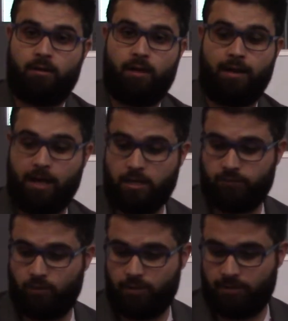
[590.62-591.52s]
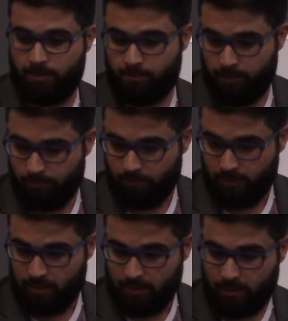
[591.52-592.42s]
And as for the dhamma,
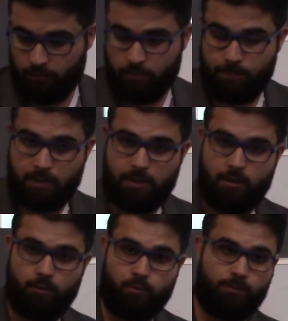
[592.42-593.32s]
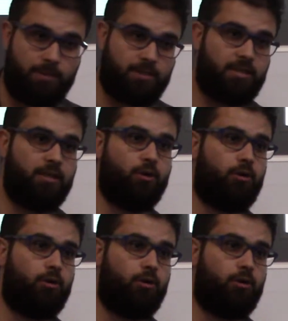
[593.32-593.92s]
it will be seen,